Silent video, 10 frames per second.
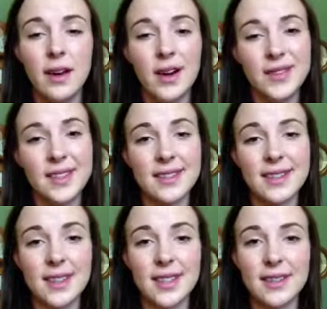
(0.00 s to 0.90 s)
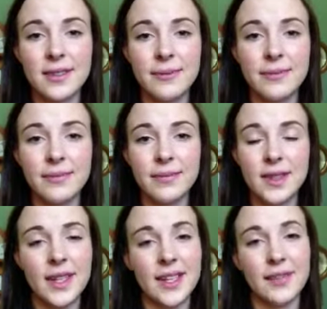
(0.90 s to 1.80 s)
obviously,
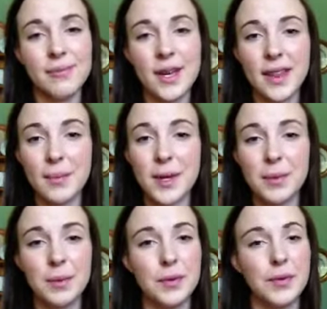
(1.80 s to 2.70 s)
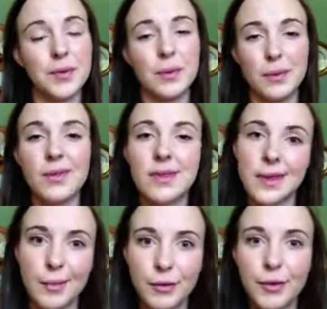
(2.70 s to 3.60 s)
like, I've met the people before,
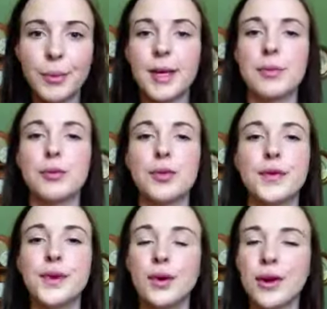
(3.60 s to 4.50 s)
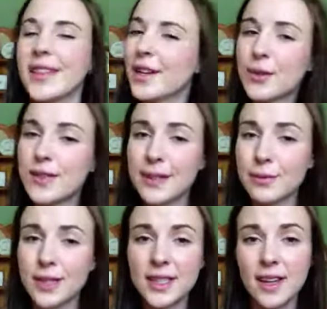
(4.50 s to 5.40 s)
some of the people before, and they all seem
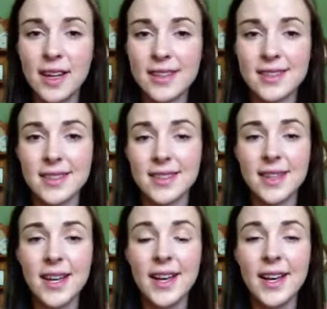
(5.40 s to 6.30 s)
really nice, and